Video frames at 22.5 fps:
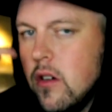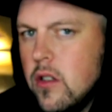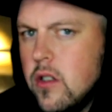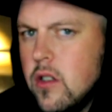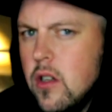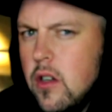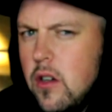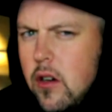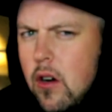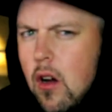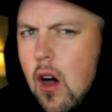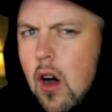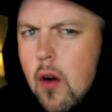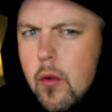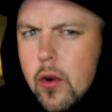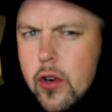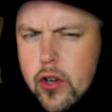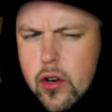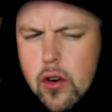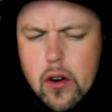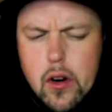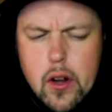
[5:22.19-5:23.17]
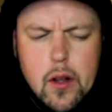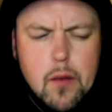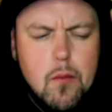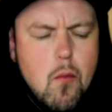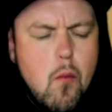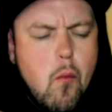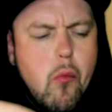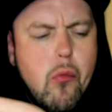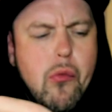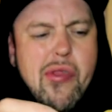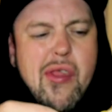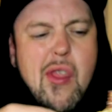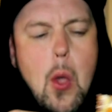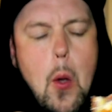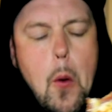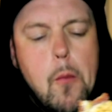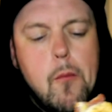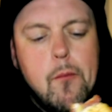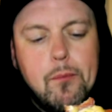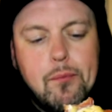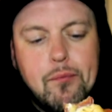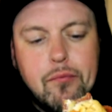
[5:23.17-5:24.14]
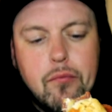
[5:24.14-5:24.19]
to not return it.
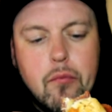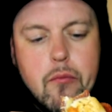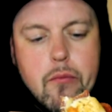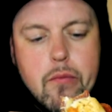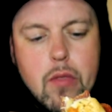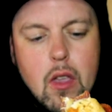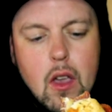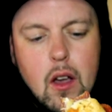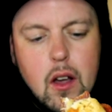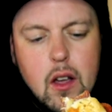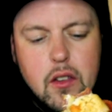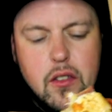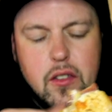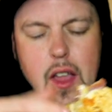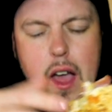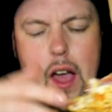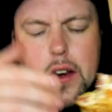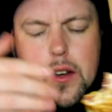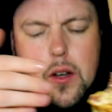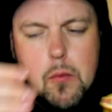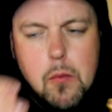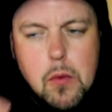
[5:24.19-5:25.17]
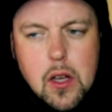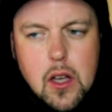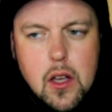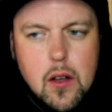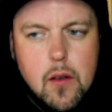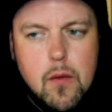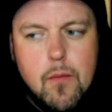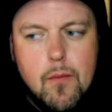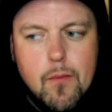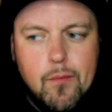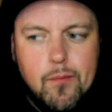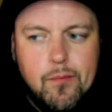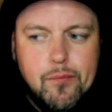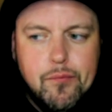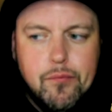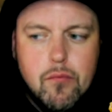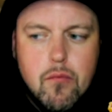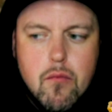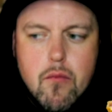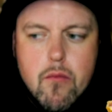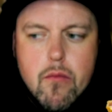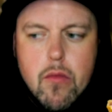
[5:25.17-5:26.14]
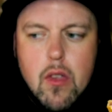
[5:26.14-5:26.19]
Because that to me
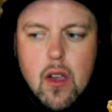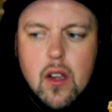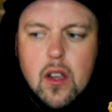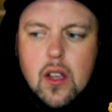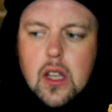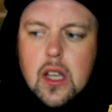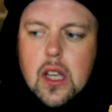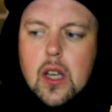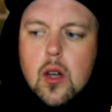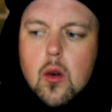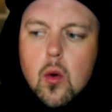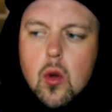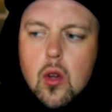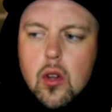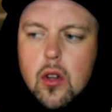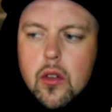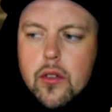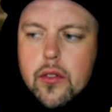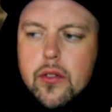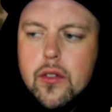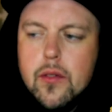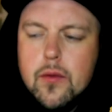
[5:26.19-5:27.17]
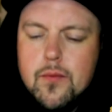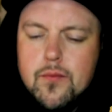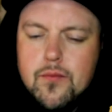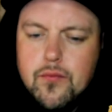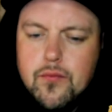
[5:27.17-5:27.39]
equals